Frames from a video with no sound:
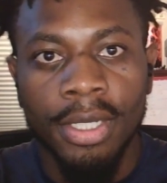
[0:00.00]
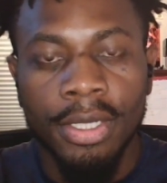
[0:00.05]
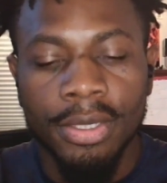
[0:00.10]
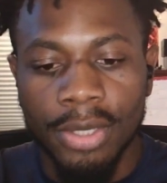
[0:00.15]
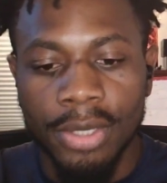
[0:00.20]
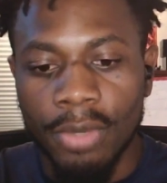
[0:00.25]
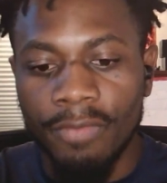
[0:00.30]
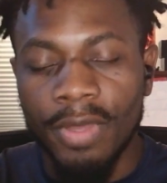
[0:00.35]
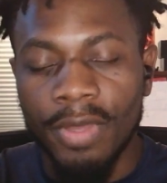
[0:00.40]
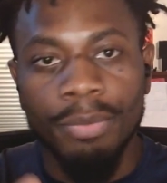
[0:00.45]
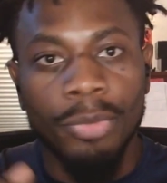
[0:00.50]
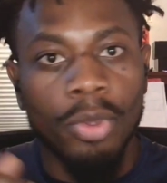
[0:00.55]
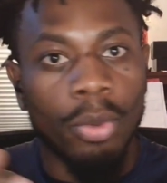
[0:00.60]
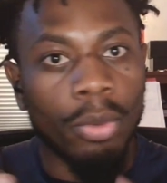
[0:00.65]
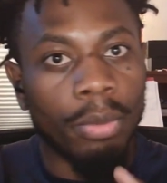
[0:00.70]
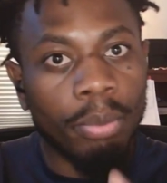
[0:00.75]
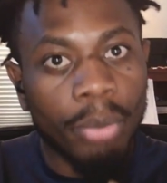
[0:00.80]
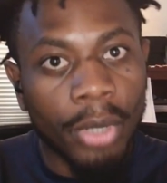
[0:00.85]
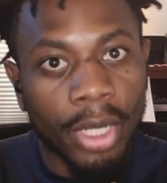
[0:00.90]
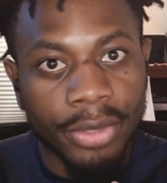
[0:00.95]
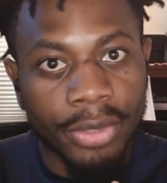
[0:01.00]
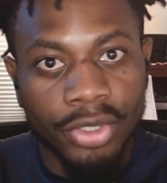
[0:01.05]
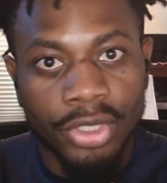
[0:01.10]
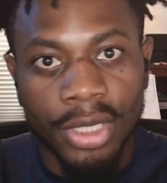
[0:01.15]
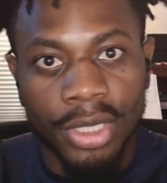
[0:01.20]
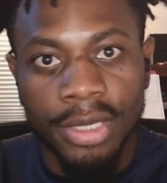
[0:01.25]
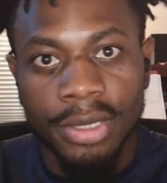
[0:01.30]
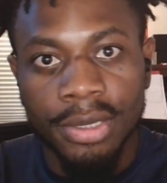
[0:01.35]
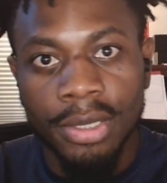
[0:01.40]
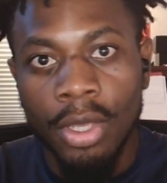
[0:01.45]
So if I'm throwing
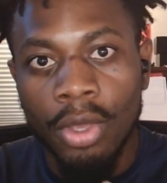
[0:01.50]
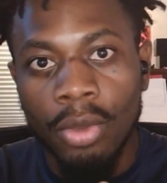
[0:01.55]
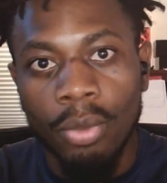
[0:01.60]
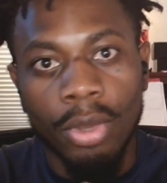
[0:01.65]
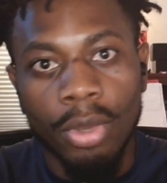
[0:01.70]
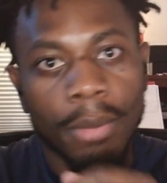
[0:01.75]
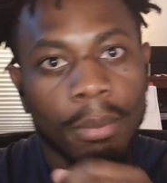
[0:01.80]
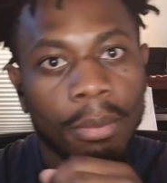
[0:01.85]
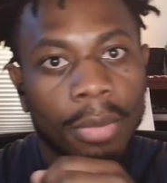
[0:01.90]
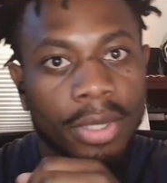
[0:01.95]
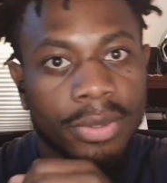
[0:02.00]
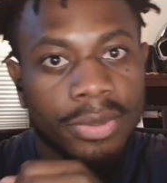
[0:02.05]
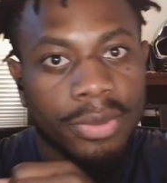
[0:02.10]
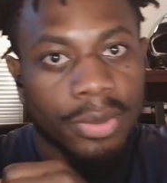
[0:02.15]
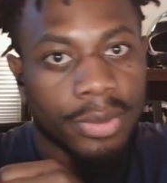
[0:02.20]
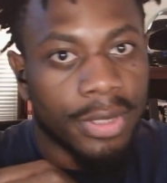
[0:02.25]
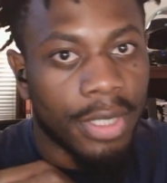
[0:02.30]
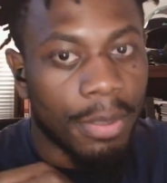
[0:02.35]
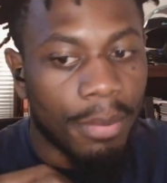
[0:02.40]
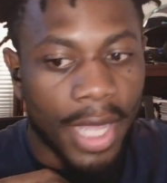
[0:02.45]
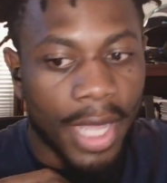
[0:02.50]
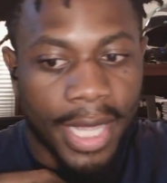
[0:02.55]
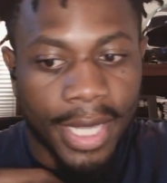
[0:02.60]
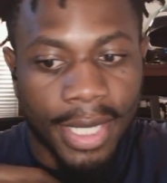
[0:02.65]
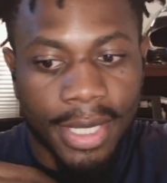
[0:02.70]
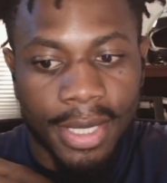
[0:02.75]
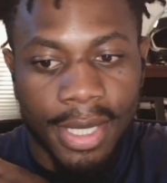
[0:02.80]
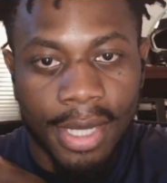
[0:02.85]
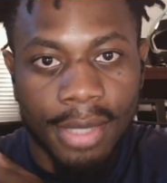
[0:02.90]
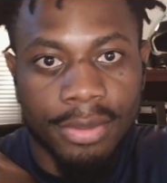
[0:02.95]
punches, what muscles am I
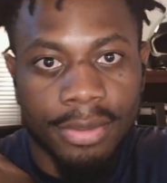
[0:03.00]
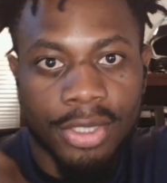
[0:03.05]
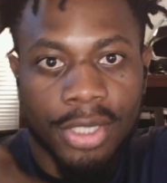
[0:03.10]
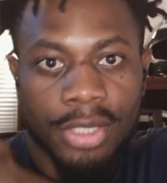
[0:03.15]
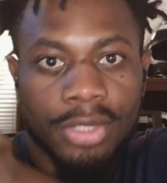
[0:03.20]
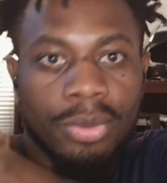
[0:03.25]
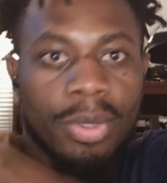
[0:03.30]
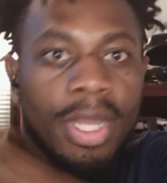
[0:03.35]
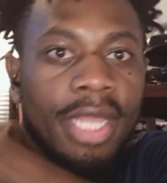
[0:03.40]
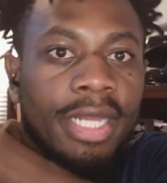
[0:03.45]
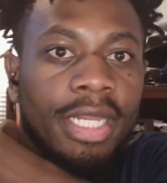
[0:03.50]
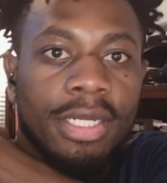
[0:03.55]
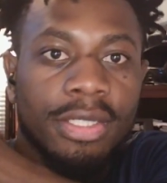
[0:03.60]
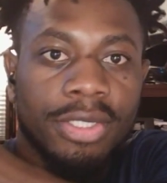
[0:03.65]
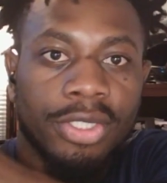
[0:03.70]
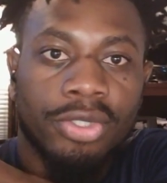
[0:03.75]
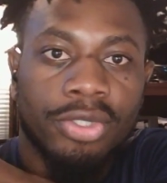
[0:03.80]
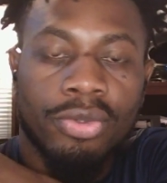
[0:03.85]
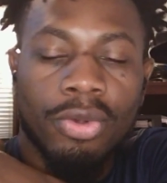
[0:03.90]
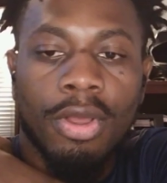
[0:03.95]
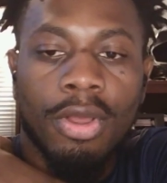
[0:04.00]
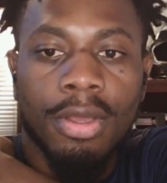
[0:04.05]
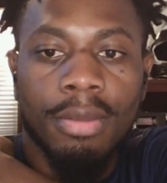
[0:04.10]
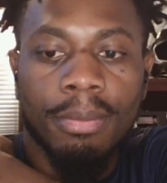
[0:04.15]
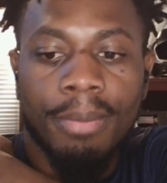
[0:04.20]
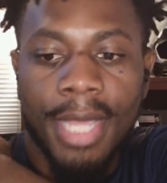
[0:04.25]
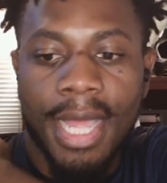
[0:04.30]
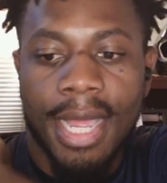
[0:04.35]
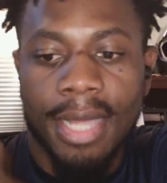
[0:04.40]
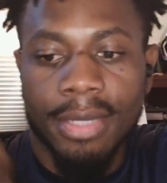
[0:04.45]
engaging? Do I need a strong
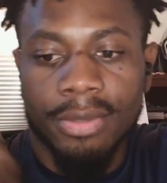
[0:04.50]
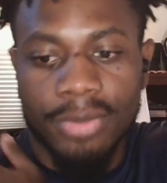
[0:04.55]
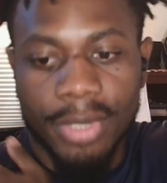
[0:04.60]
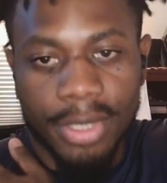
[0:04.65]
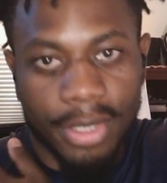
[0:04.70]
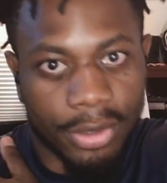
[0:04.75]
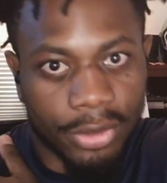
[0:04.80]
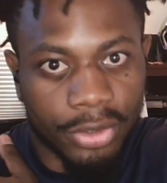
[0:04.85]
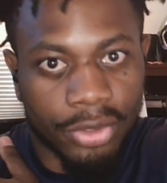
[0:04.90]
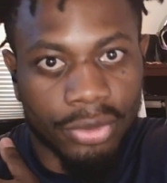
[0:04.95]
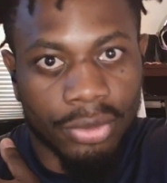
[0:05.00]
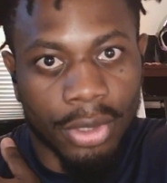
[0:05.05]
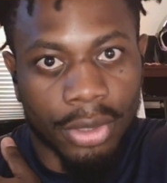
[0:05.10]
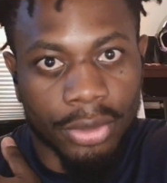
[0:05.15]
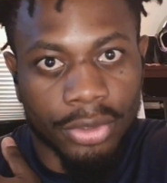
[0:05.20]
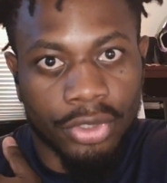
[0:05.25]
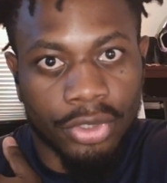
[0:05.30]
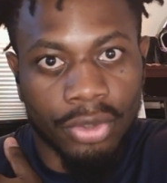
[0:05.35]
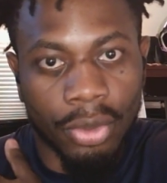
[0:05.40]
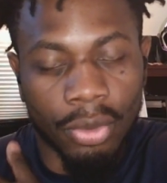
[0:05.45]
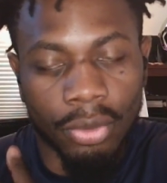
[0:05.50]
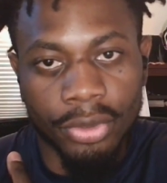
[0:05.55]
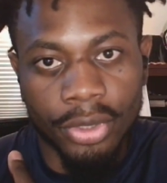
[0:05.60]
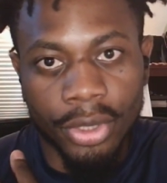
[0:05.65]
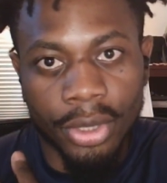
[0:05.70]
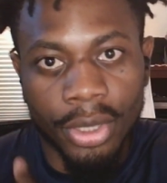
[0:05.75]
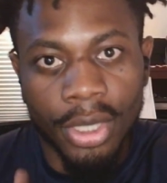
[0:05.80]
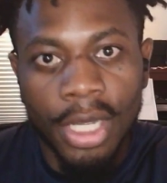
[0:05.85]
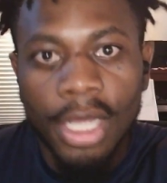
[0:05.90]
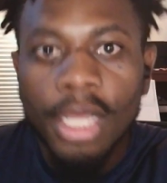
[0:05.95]
back? Do I need a strong shoulder?